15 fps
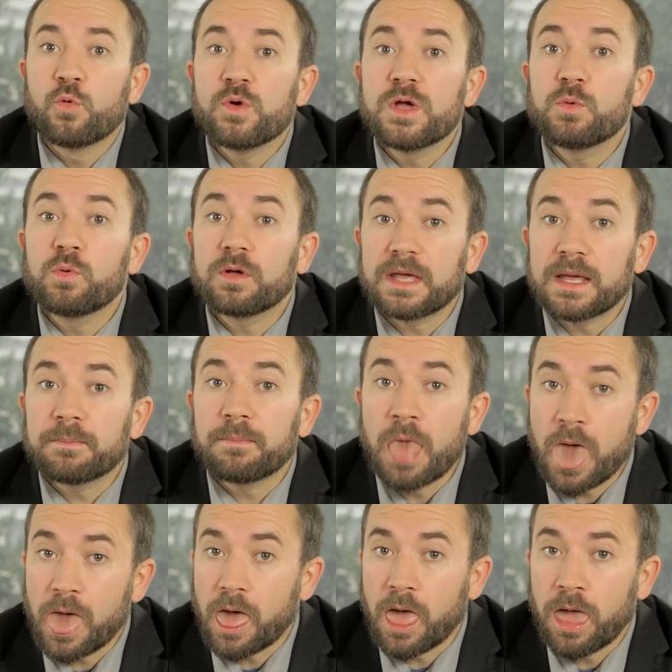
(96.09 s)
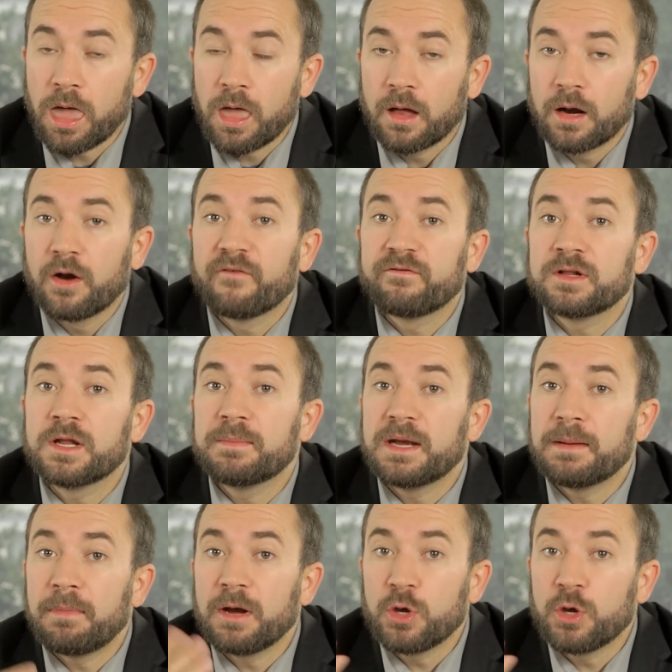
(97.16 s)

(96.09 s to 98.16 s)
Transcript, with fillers: we will get, huh, flibbity